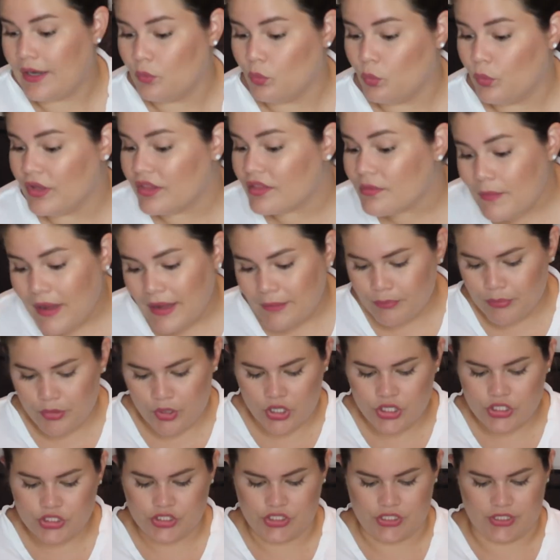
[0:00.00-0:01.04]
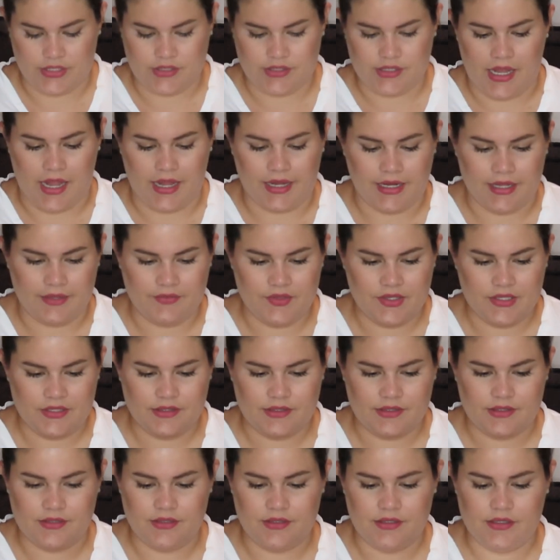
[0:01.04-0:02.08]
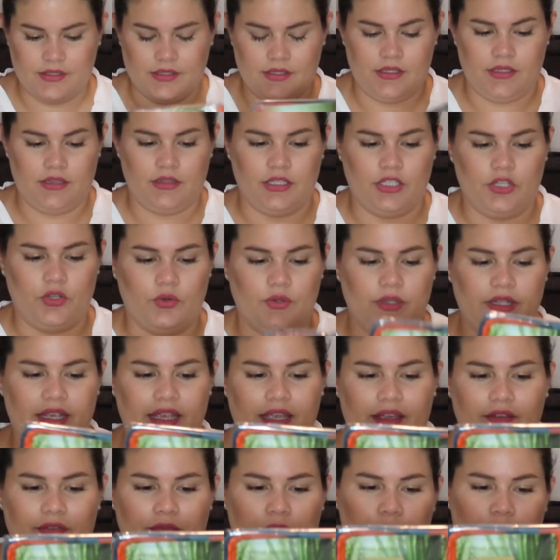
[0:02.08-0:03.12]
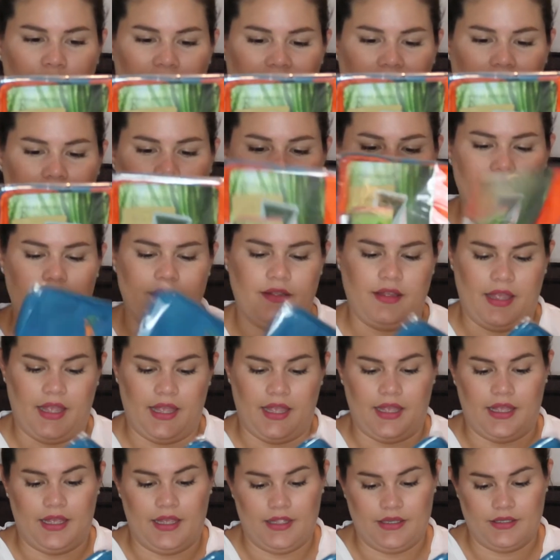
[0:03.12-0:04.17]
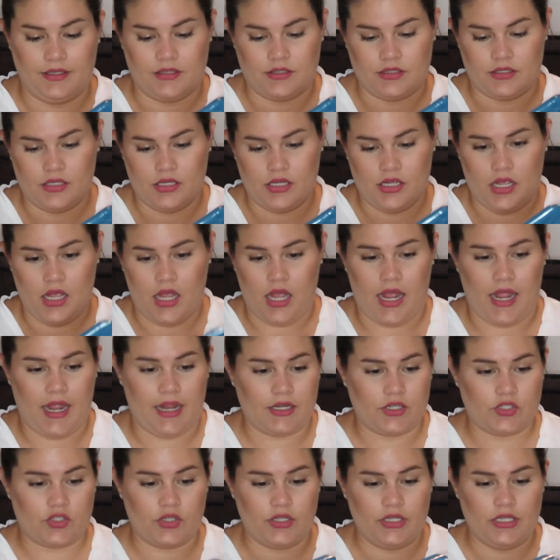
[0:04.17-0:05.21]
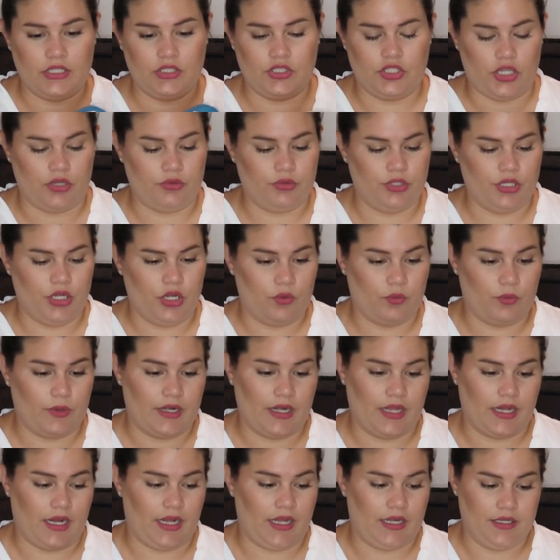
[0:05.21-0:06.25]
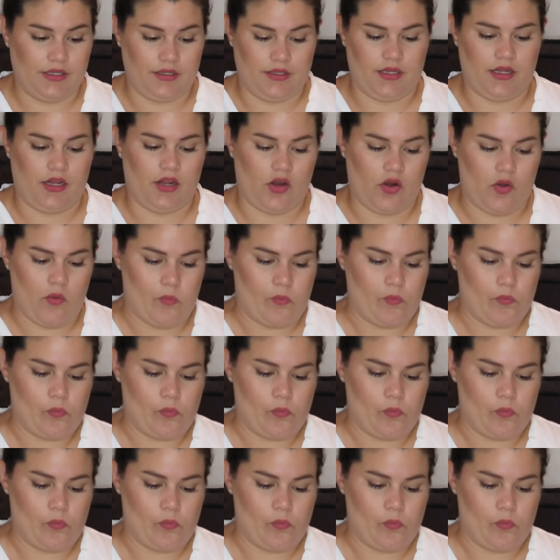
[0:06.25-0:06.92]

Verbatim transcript: And with my purchase, I got this little gift bag and actually don't know what I got in here.